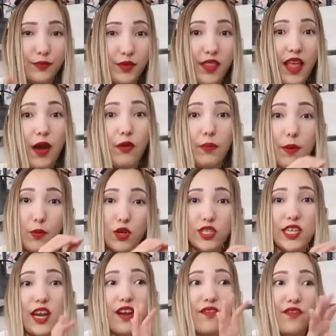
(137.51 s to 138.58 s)
that would be more
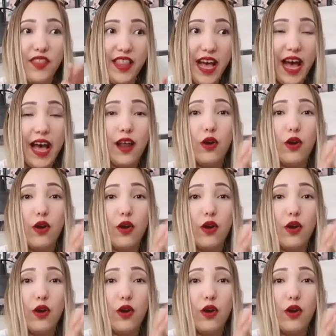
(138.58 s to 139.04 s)
scared of that,